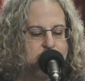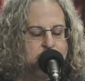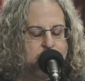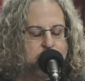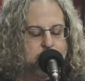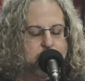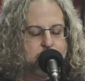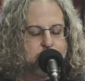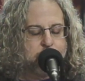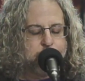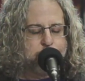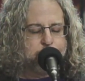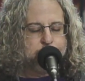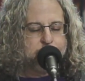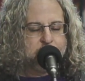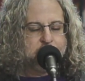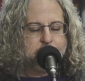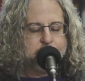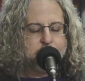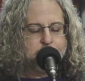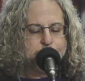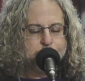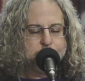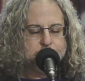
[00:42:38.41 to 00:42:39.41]

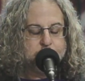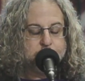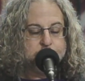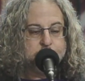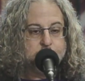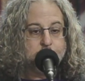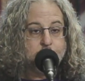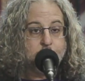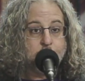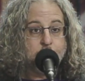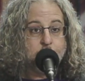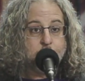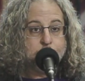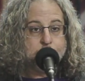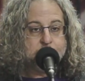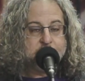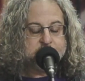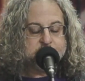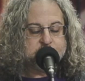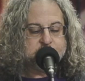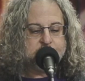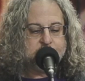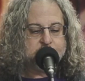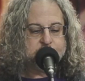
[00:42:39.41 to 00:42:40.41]
I uploaded all my
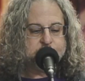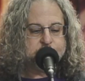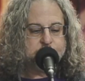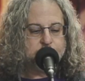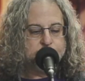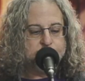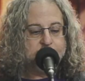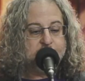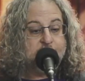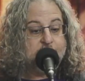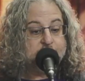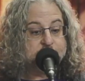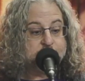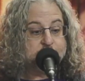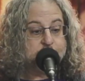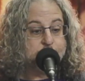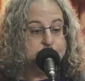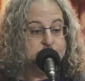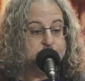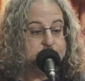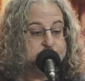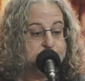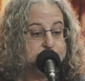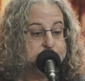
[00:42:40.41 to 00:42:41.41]
sets from last
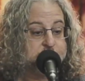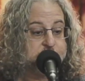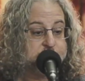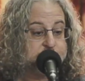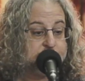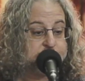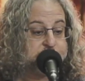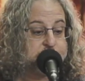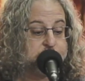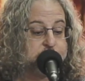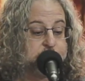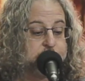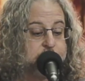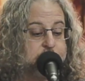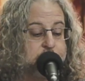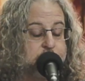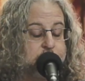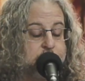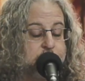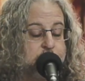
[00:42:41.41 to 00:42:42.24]
summer at the Majestic,